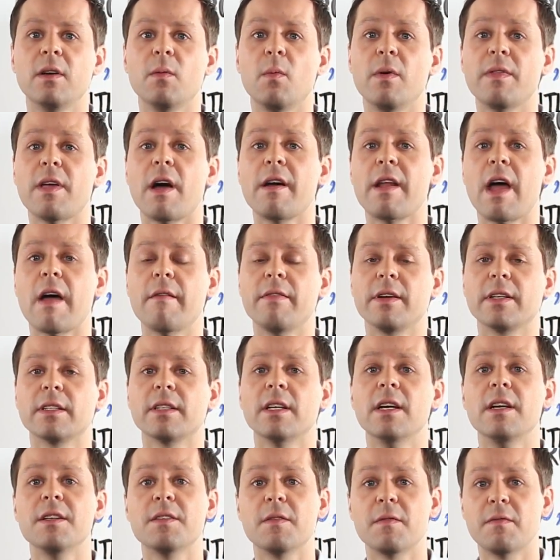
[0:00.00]
without having
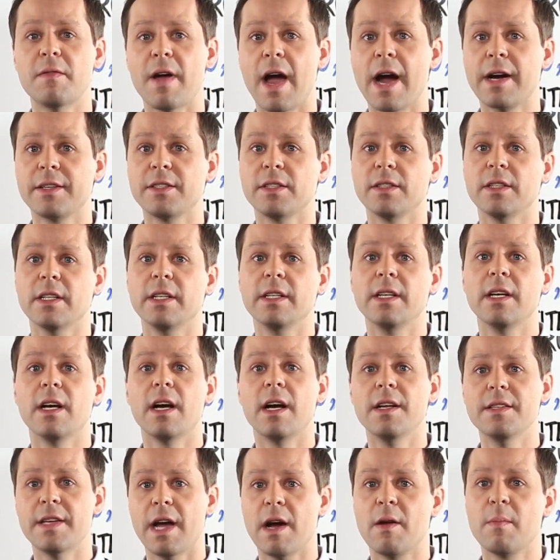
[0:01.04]
to factor in
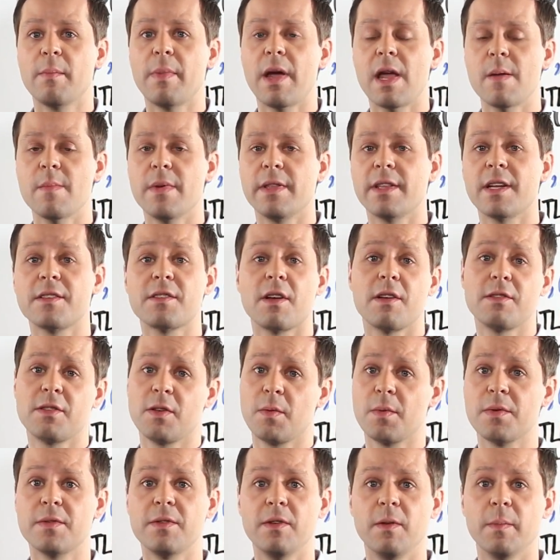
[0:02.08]
a down payment. That's
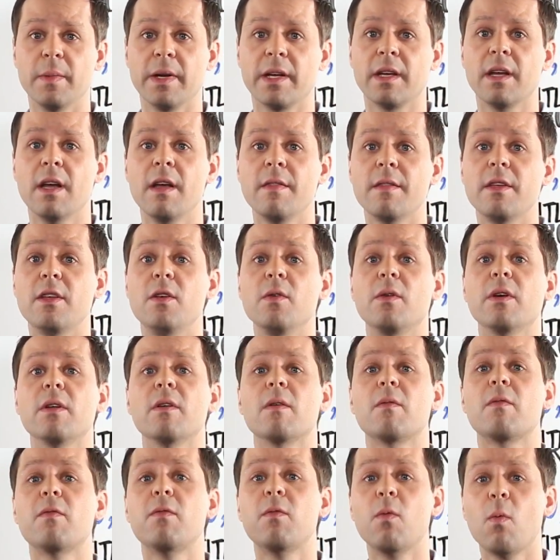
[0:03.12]
also assuming that you can
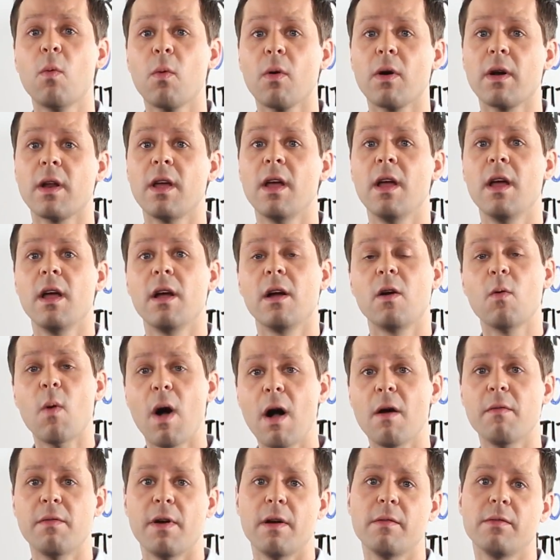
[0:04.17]
afford,
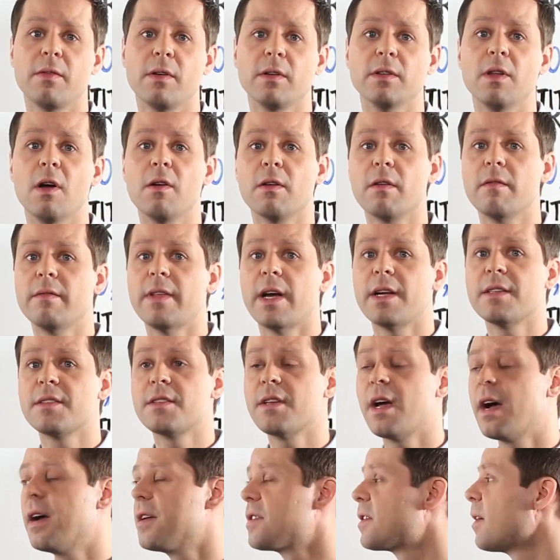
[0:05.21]
qualify for a loan of that
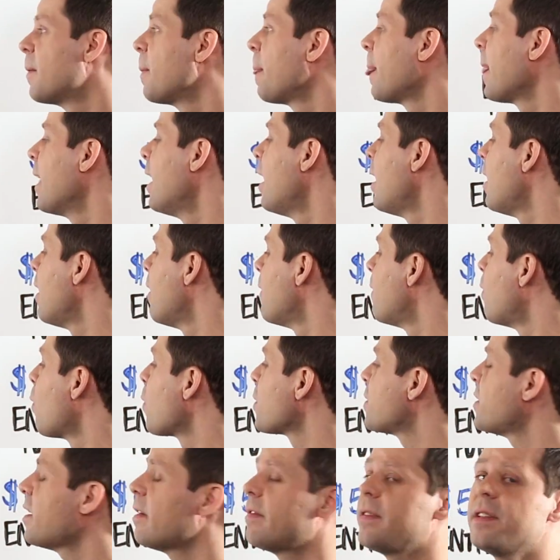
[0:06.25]
size.
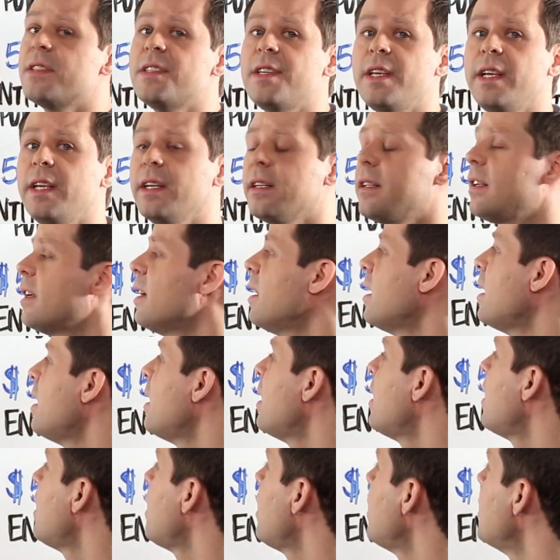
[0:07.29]
417
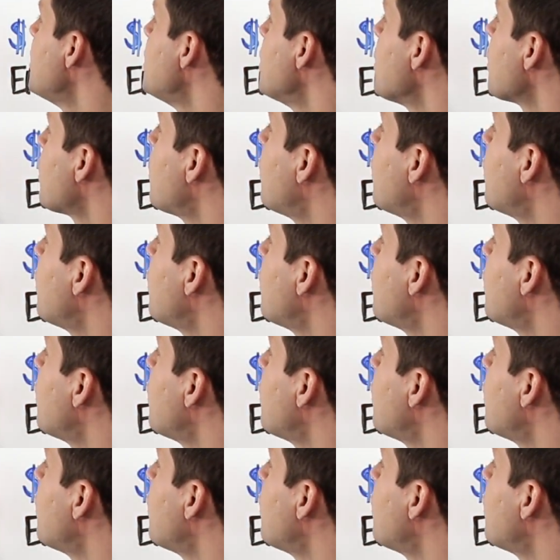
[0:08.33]
is your